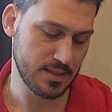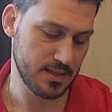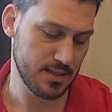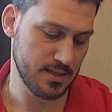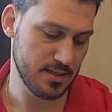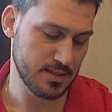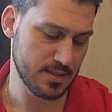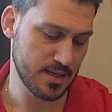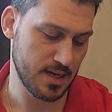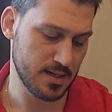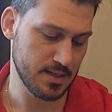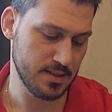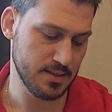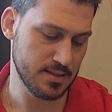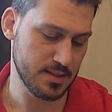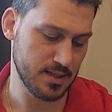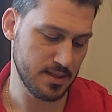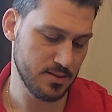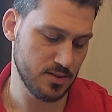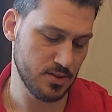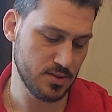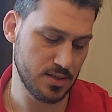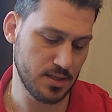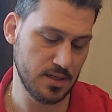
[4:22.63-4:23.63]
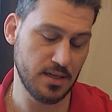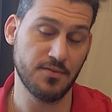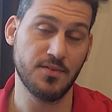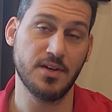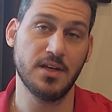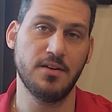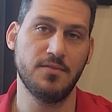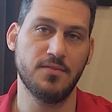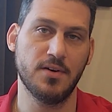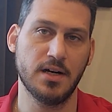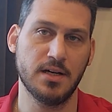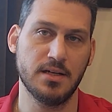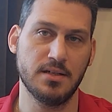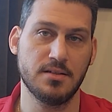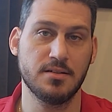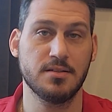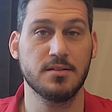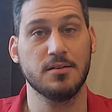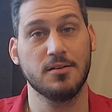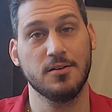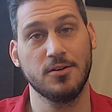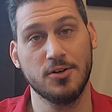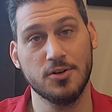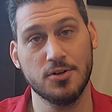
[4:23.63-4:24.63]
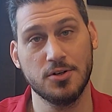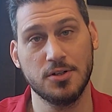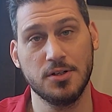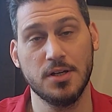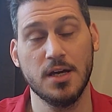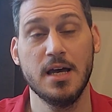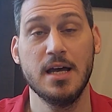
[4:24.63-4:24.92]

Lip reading: It is not intended to give advice. Good.